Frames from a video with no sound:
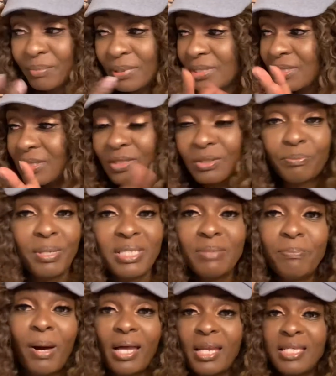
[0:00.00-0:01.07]
bunch of little
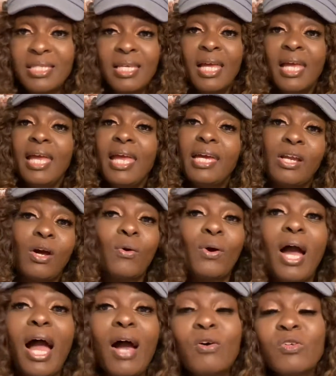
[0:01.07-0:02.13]
busybodies in our
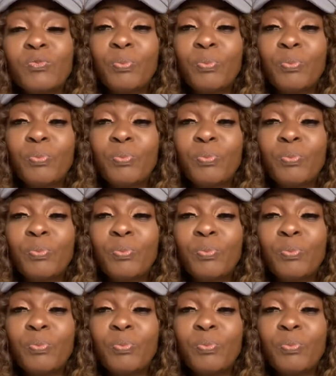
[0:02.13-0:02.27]
house,